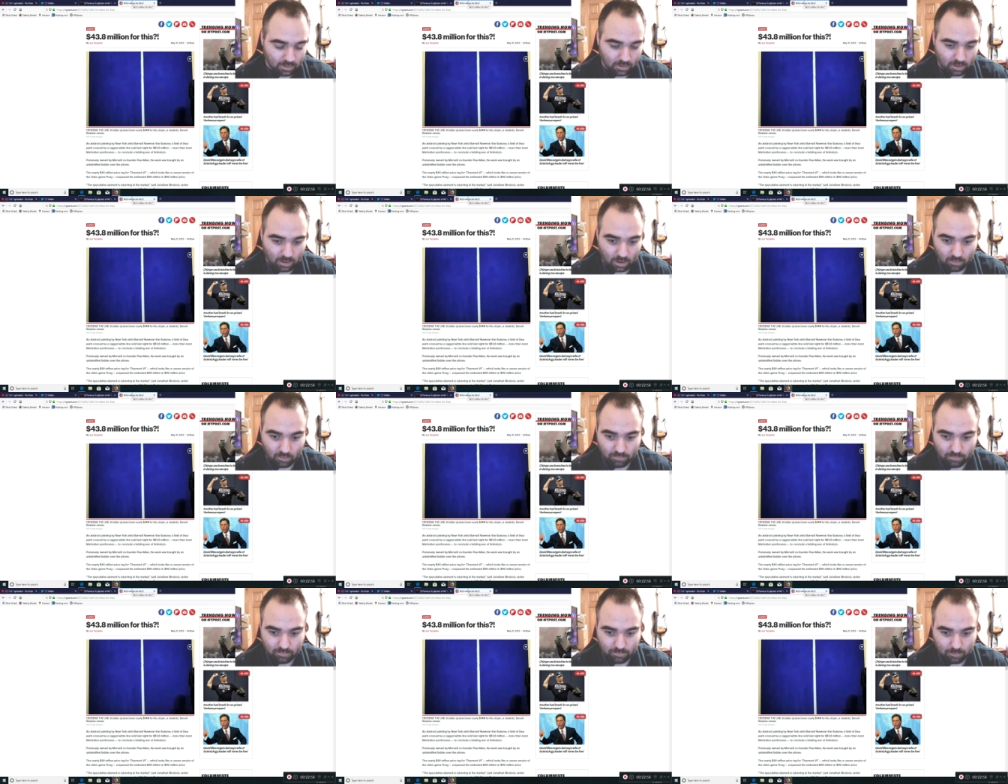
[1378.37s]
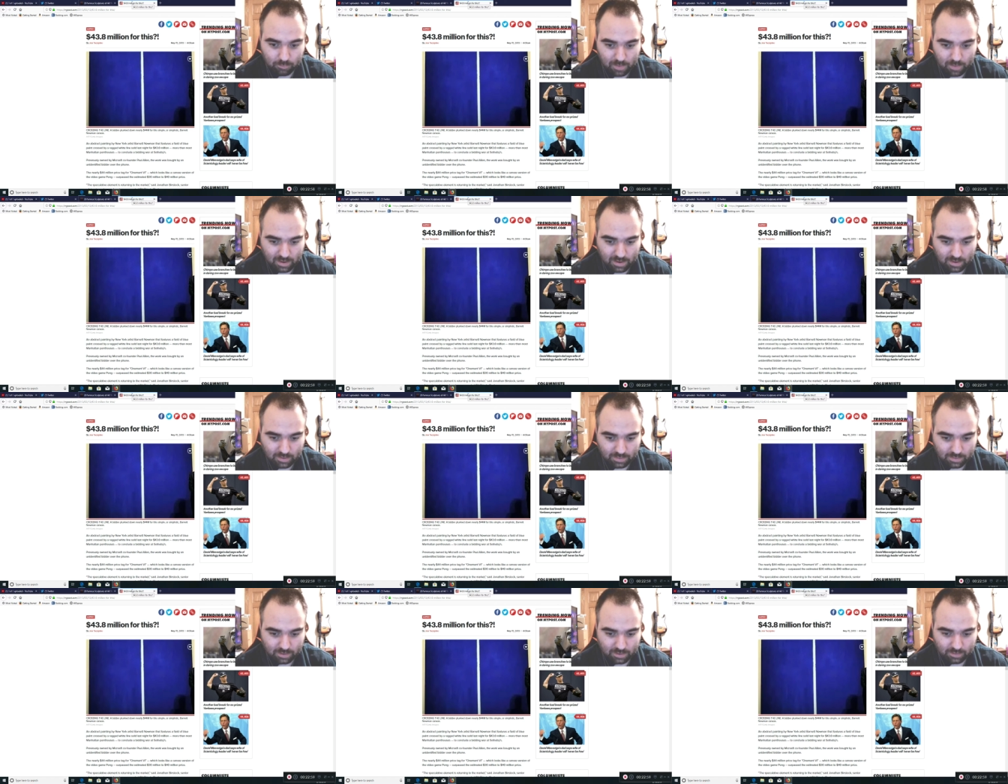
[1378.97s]
of making
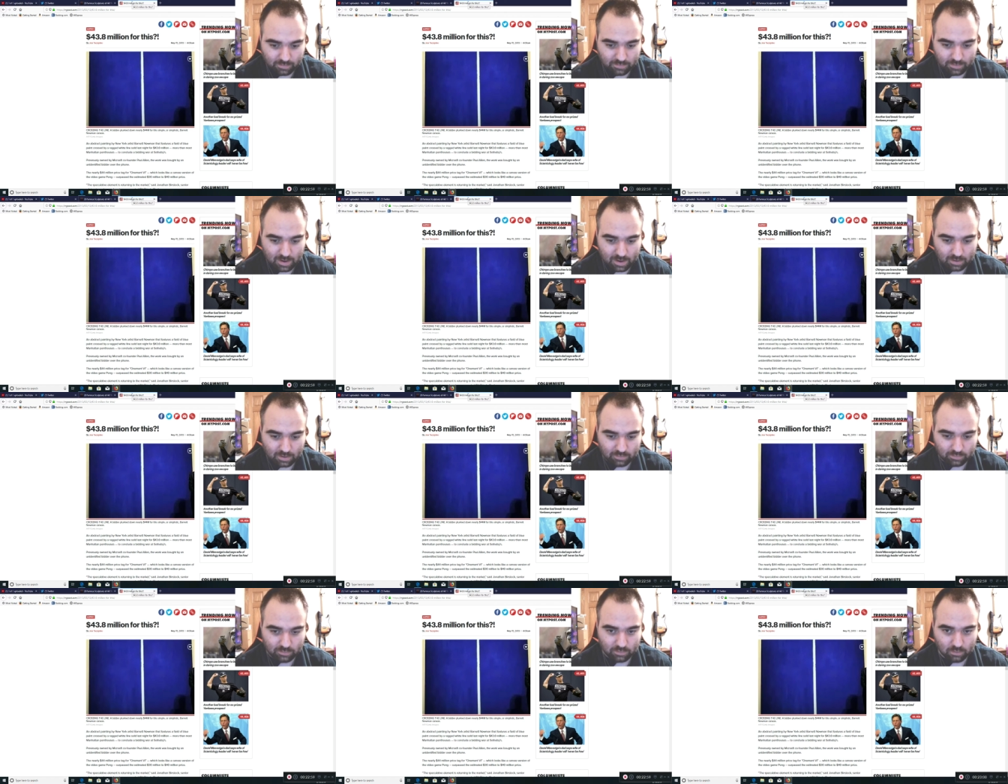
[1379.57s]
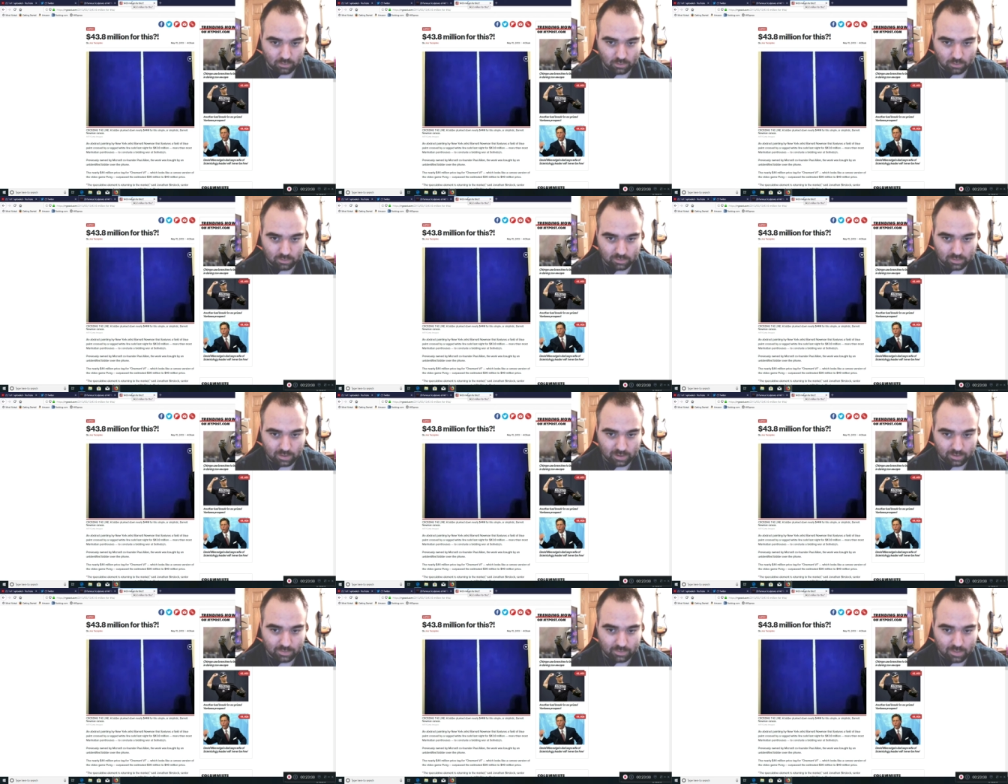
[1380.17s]
things that actually look
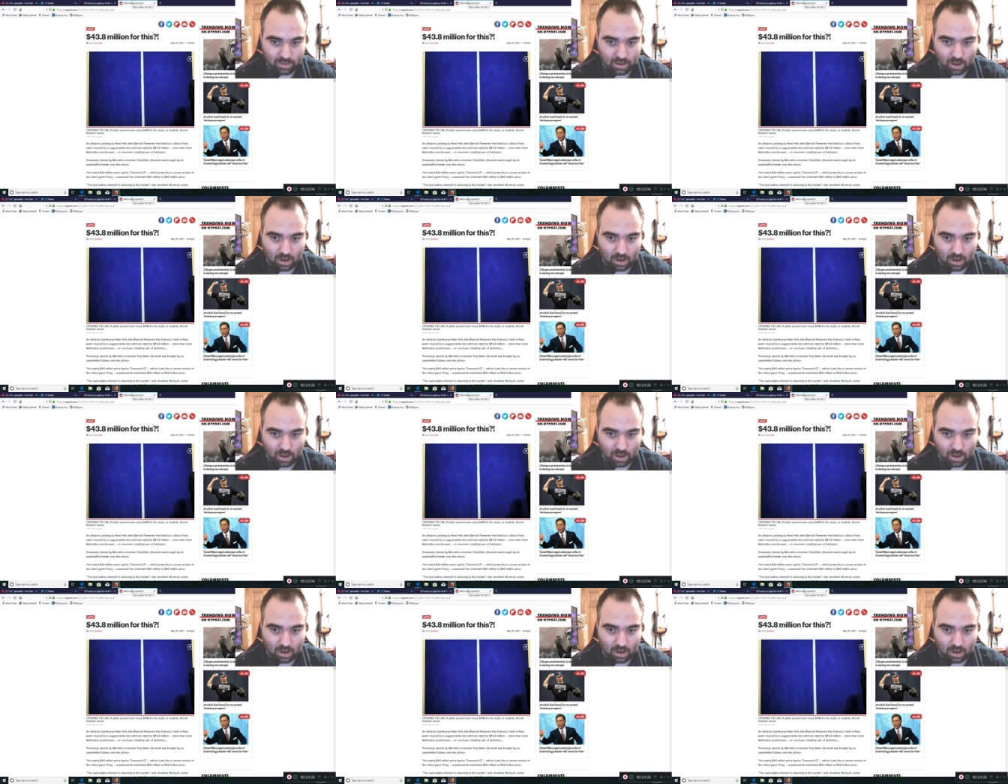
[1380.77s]
like they